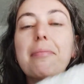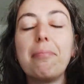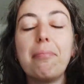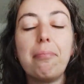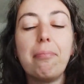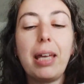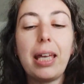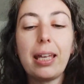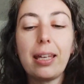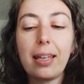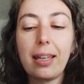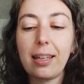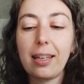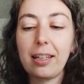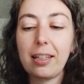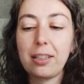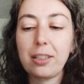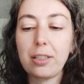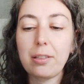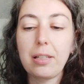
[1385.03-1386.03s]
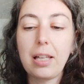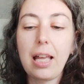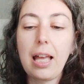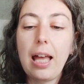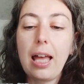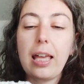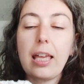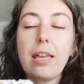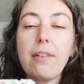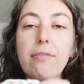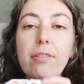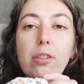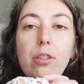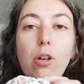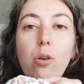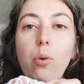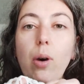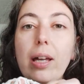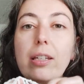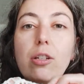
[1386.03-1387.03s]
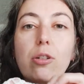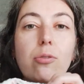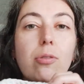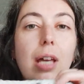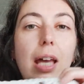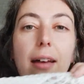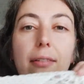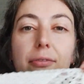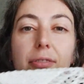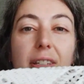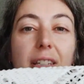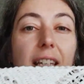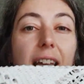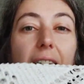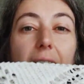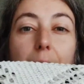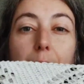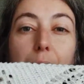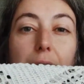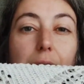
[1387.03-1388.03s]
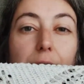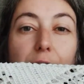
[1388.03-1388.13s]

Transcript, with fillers: Making it, even though I don't have a table